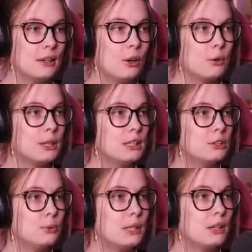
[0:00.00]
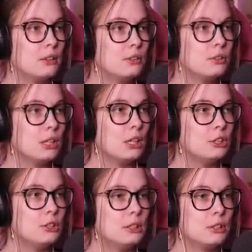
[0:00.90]
Okay, so we can also touch
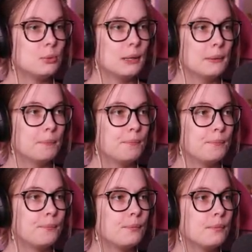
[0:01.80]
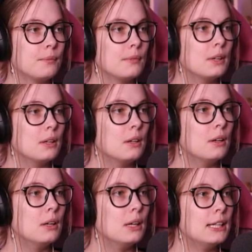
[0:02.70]
this one.
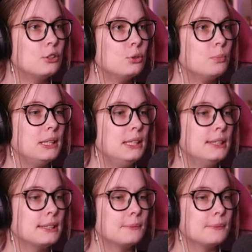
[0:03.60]
Attune, please.